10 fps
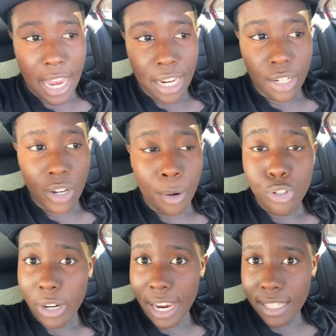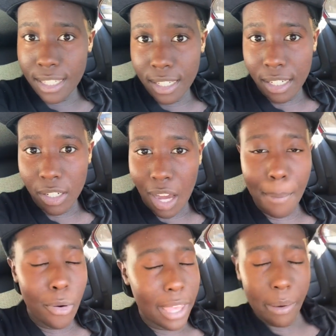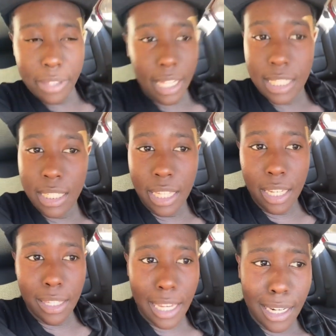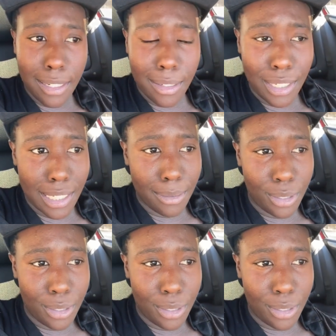You know, I'm trying to, you know, I'm okay with hustling and like just,